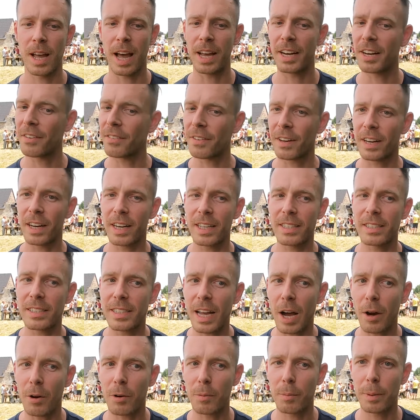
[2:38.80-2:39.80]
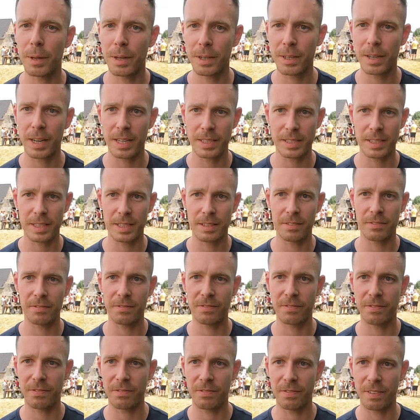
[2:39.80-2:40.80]
undefinedly uh, sour beer as a
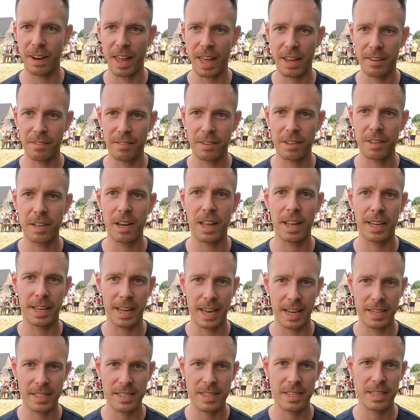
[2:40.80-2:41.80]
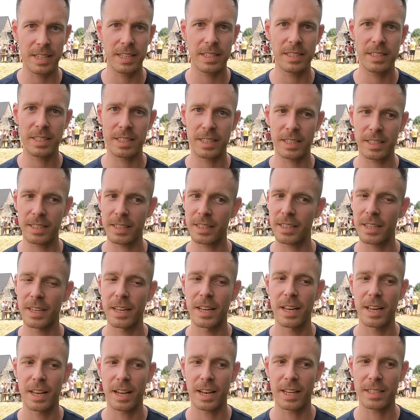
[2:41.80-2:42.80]
flavor like acidity,
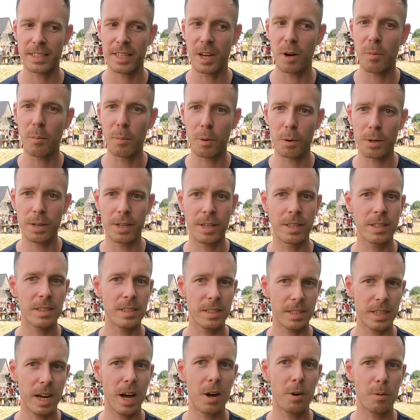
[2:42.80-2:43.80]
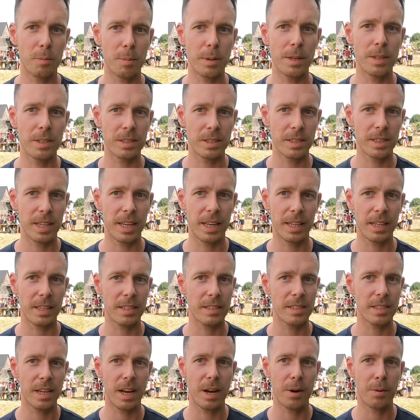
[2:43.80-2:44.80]
let's say modern sour beers,
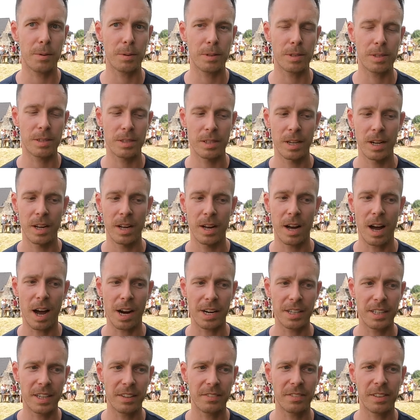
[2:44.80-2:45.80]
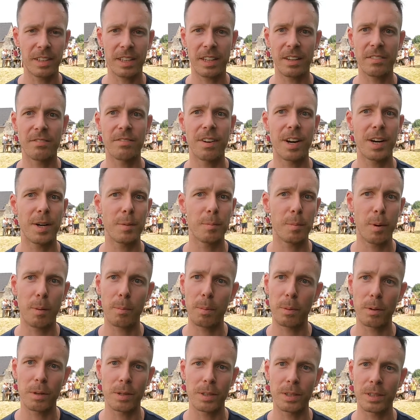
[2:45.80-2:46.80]
kettle sours are definitely very
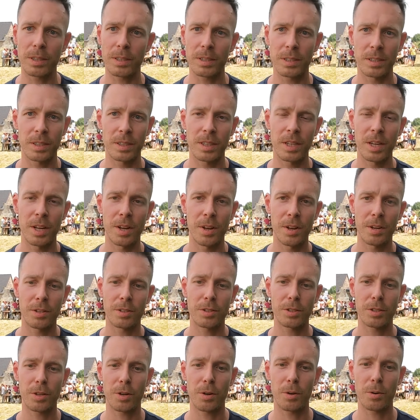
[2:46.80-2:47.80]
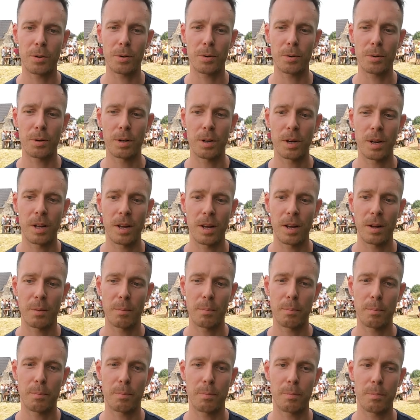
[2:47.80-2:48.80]
popular so,
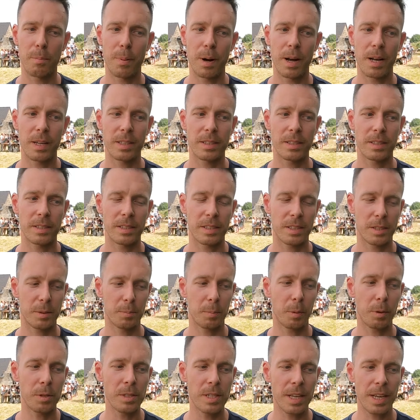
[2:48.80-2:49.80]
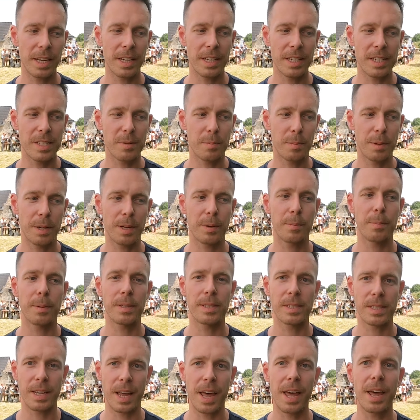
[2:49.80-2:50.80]
but spontaneous beer per
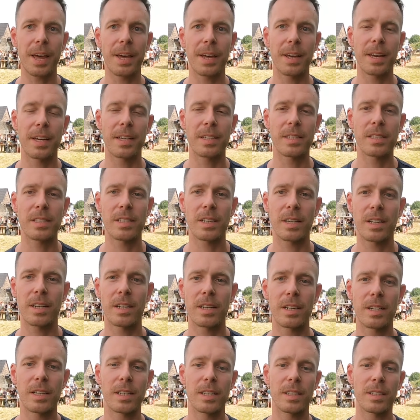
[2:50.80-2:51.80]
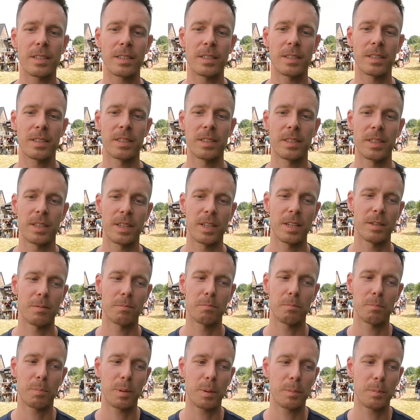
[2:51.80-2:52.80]
se, it's uh,
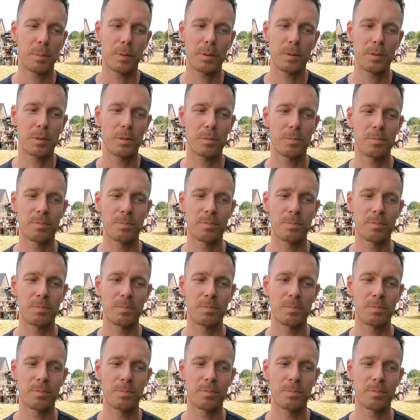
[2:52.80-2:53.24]
people